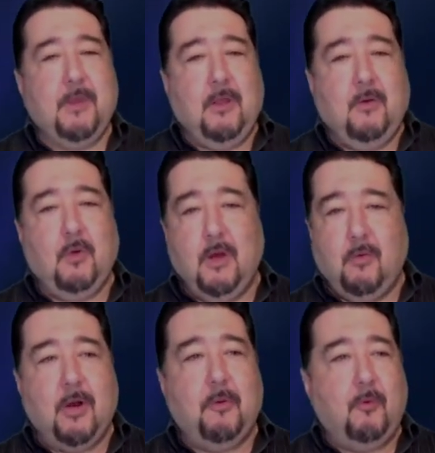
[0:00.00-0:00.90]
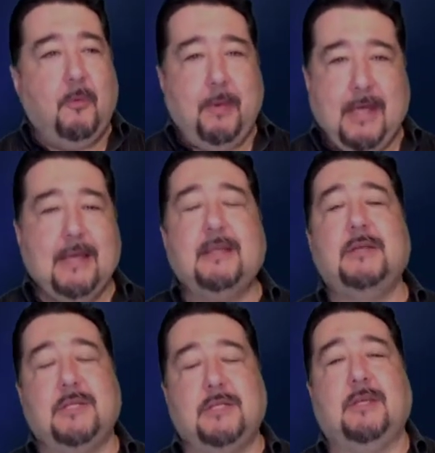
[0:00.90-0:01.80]
we're, we're, we're paying
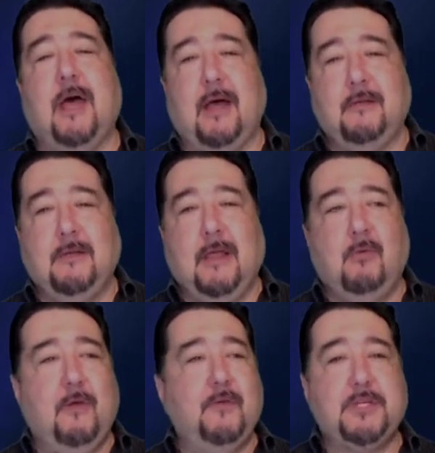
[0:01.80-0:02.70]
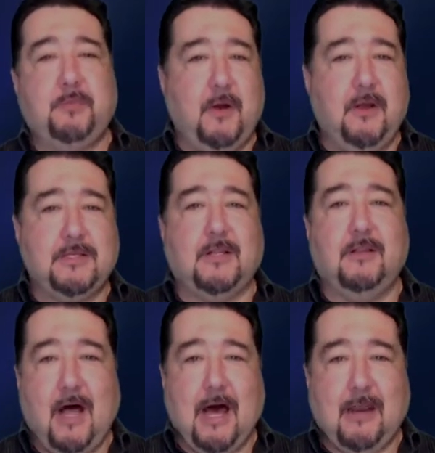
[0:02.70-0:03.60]
attention to that. And we've experienced a
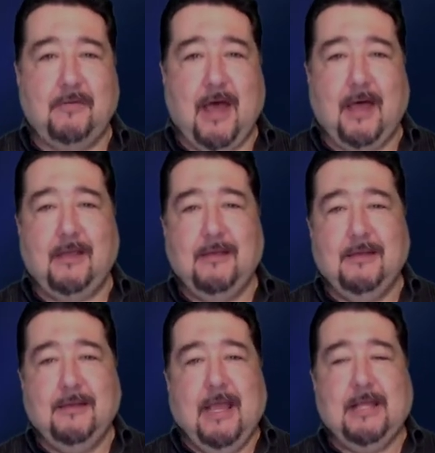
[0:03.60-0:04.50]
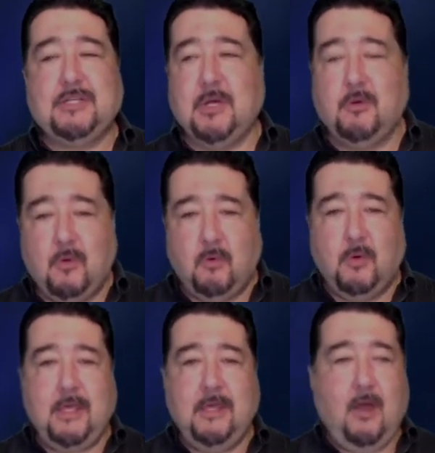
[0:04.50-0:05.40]
lot of that. And so
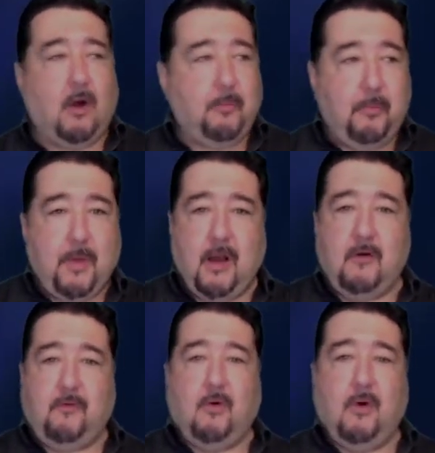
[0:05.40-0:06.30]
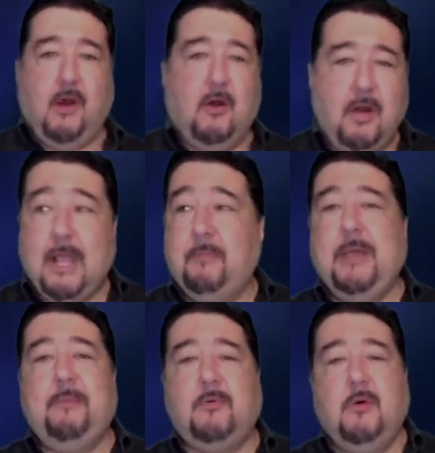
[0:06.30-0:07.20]
we are prepared for a hurricane.
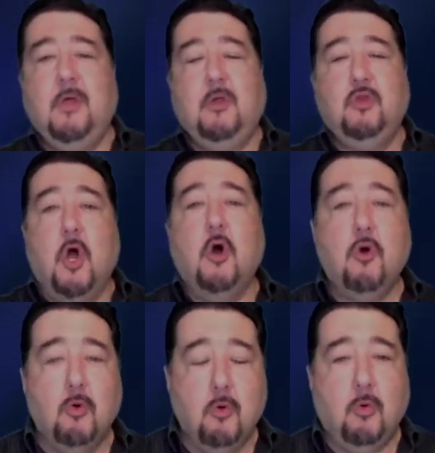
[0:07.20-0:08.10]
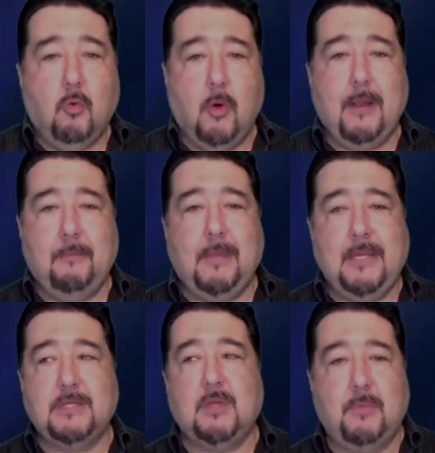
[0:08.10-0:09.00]
People know what it
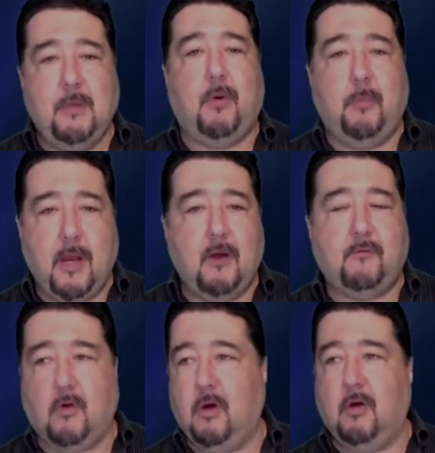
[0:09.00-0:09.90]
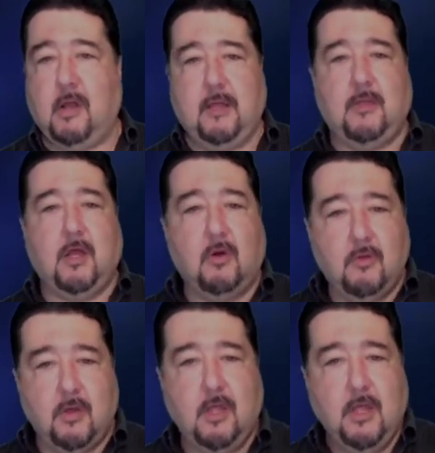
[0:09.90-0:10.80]
means to be prepared for a hurricane. They go to
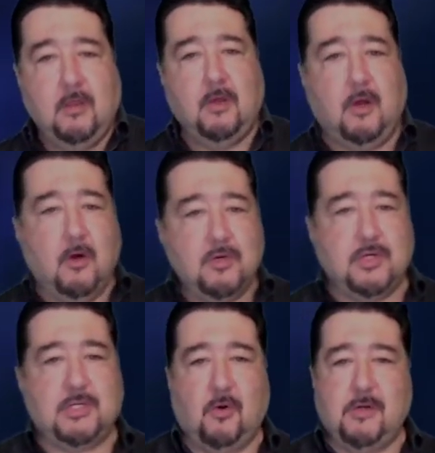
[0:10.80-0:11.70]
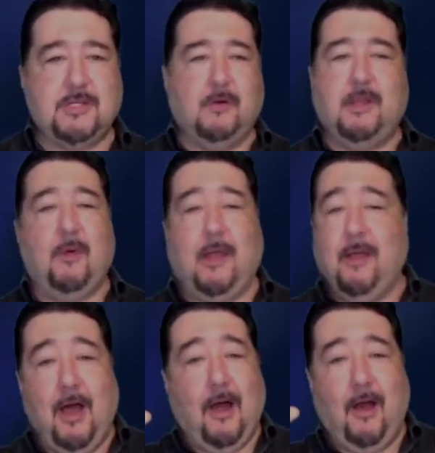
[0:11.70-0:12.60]
the, the grocery store. And so anyway,
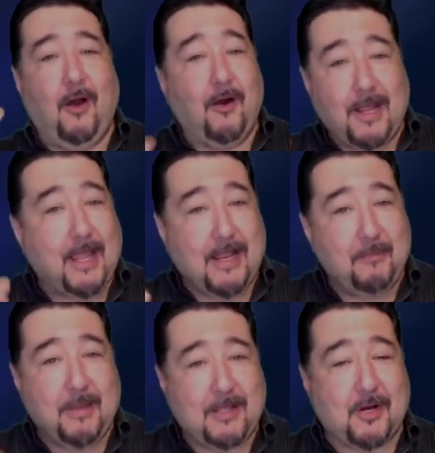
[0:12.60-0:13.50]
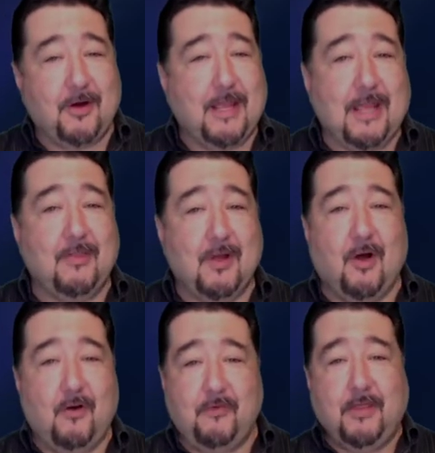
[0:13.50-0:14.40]
uh, a hurricane can be turning in the
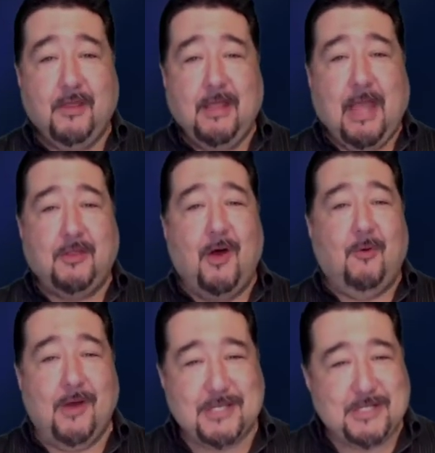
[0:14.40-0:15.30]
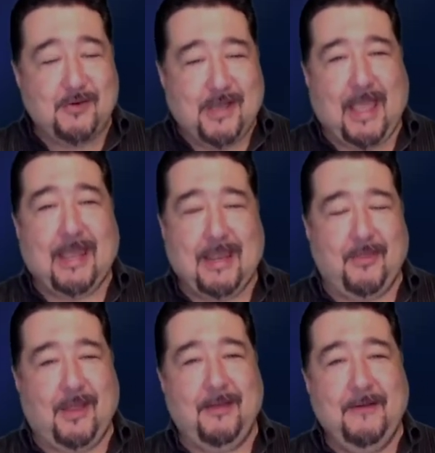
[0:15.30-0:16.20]
Gulf and, and no one is doing
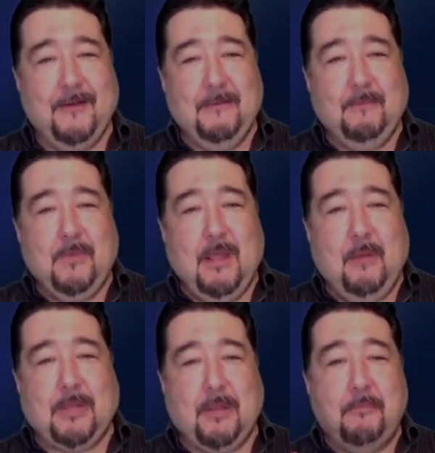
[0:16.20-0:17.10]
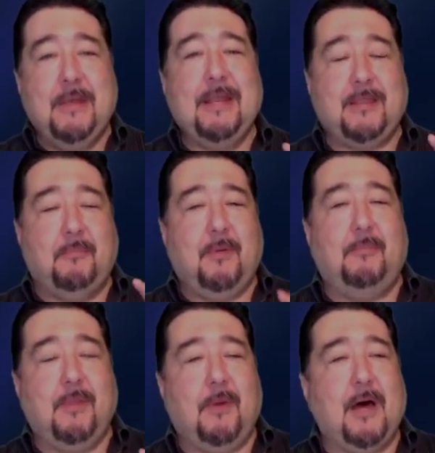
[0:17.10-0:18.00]
anything. But the minute the, mo
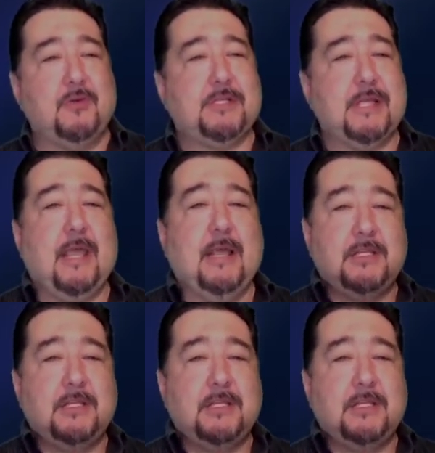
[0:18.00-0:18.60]
the models say it's